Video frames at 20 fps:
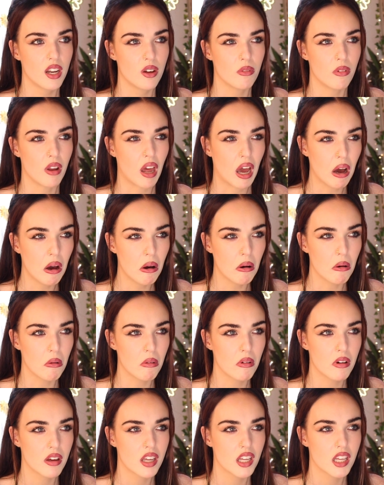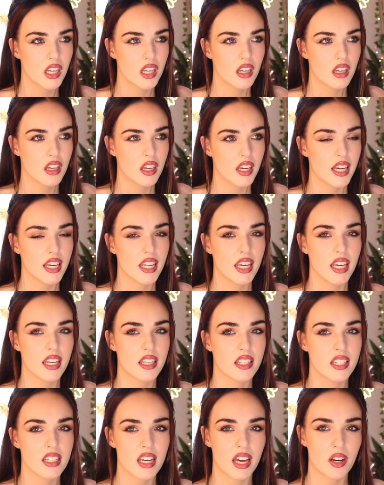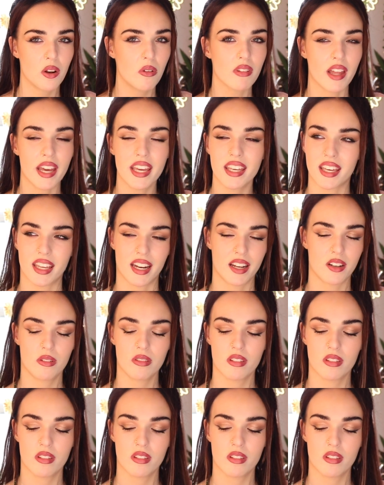I don't know. I don't like it.